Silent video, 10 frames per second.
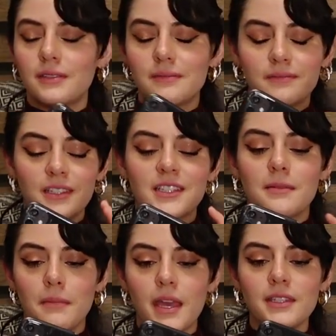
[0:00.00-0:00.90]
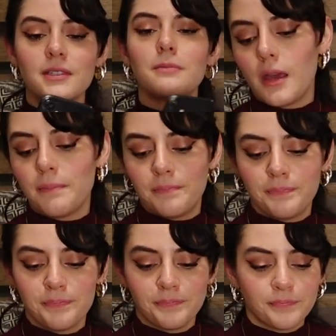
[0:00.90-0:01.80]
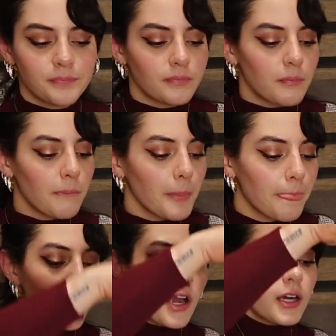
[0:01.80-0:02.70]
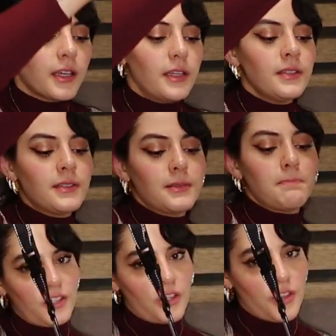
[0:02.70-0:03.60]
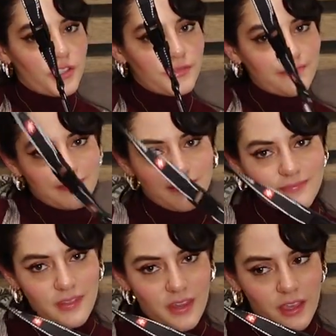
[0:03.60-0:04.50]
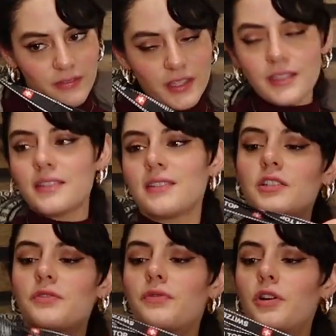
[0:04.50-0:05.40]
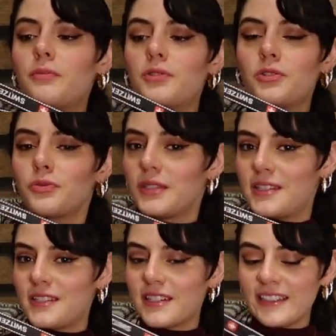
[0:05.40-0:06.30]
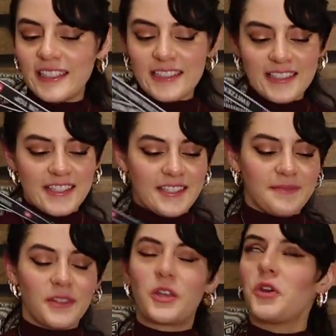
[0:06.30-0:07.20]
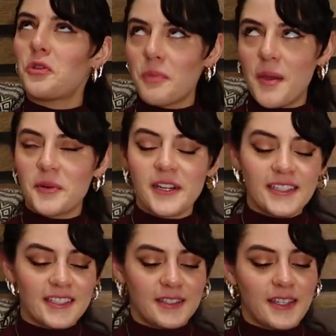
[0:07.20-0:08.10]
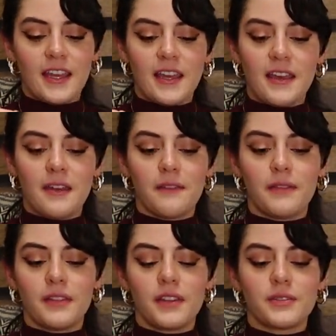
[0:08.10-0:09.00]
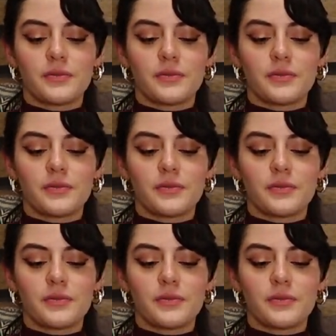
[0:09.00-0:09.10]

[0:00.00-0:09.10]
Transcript: and it's a mess. Yeah. My car keys in another thing of this. This is from Switzerland good memories. And I have